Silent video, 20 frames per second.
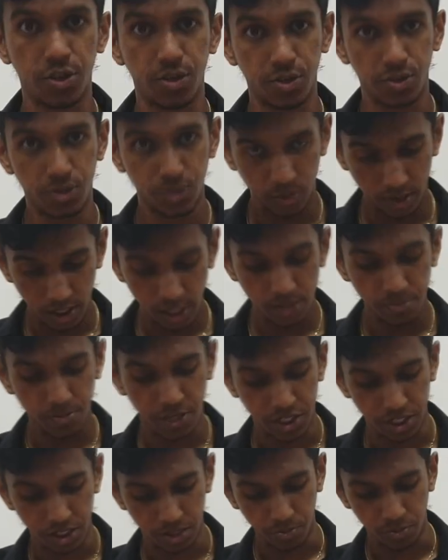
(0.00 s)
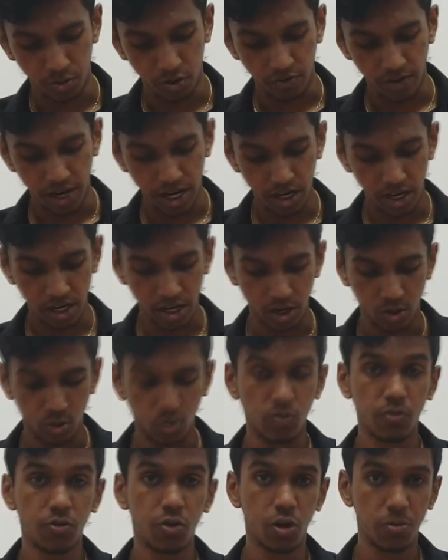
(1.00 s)
So this measure provided an
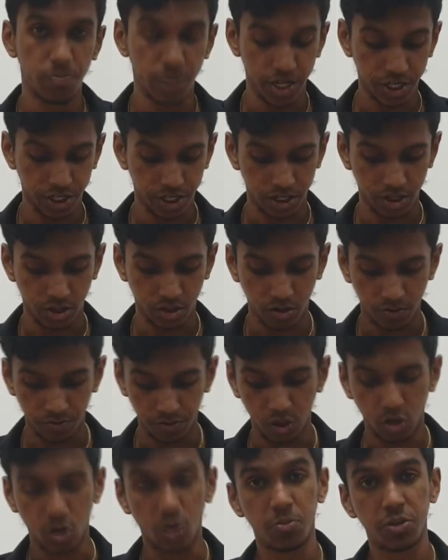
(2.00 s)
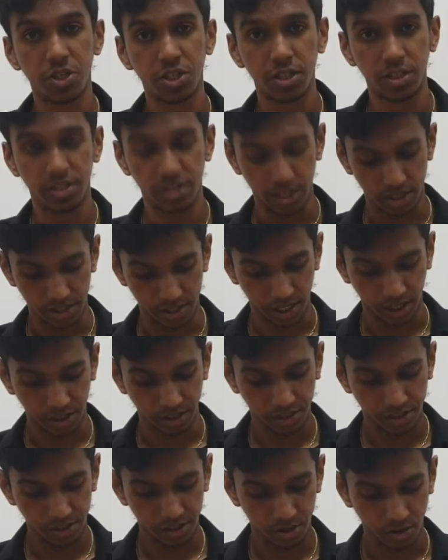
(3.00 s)
overall measure of the commercial
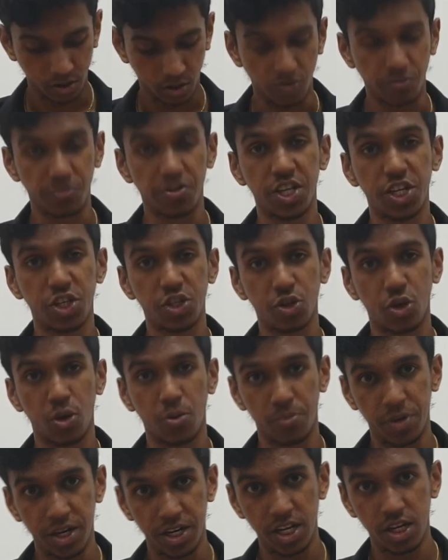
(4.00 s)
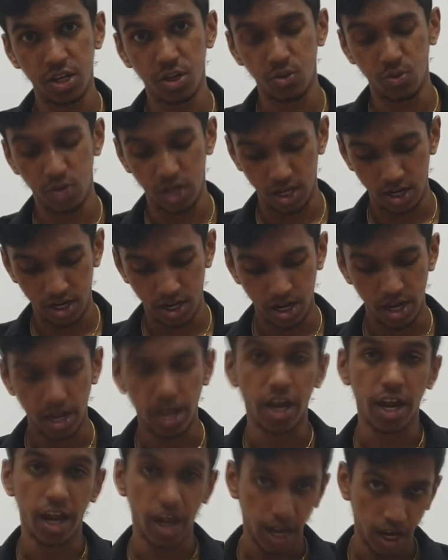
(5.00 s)
success of each operating unit
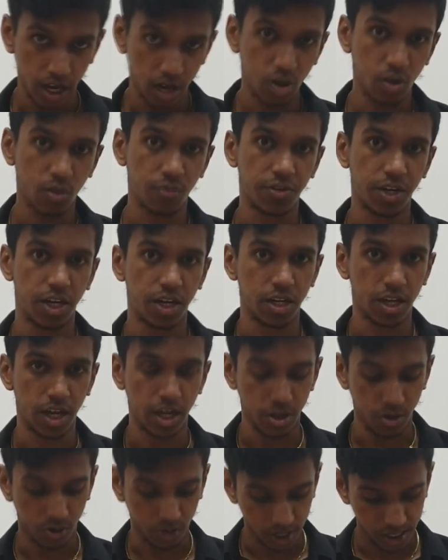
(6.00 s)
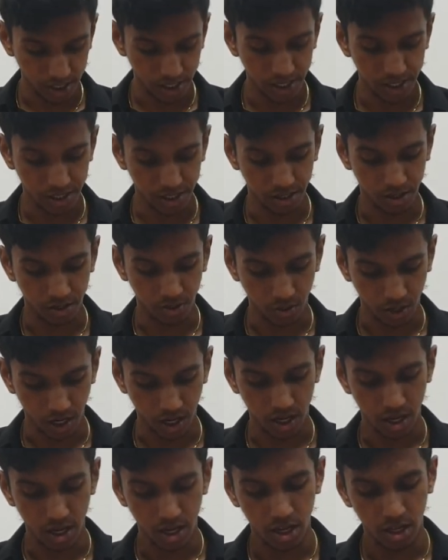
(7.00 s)
and of the entire organization. Okay.
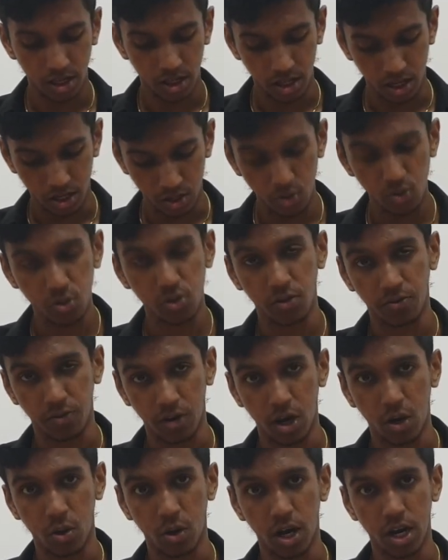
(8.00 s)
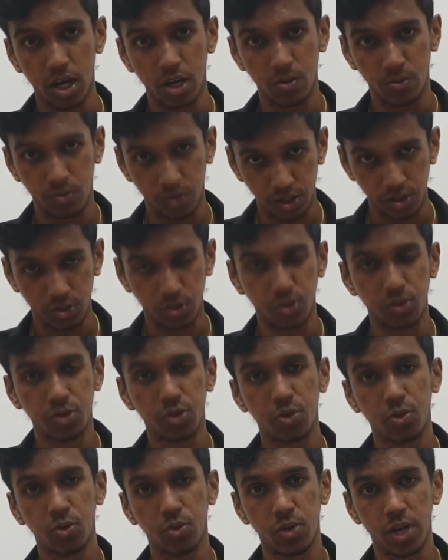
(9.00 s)
The use of ROI, which is also
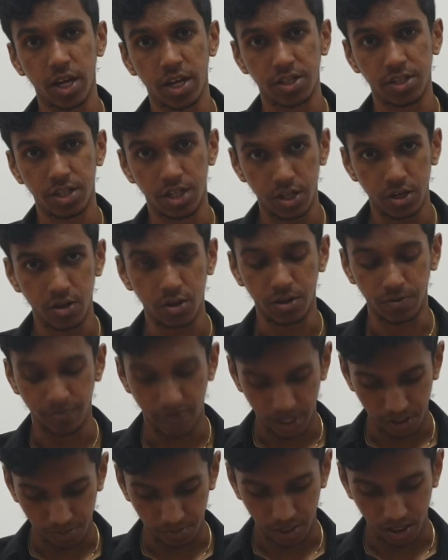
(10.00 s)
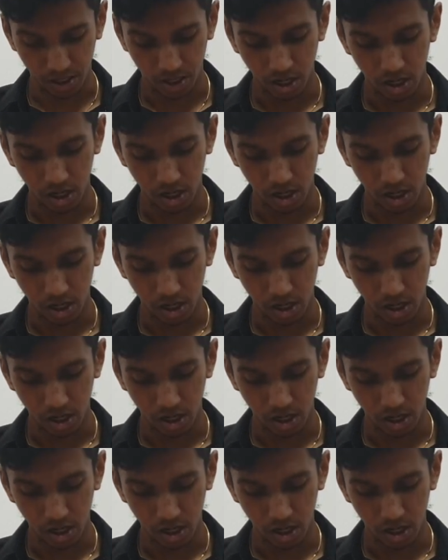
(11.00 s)
known as return on investment,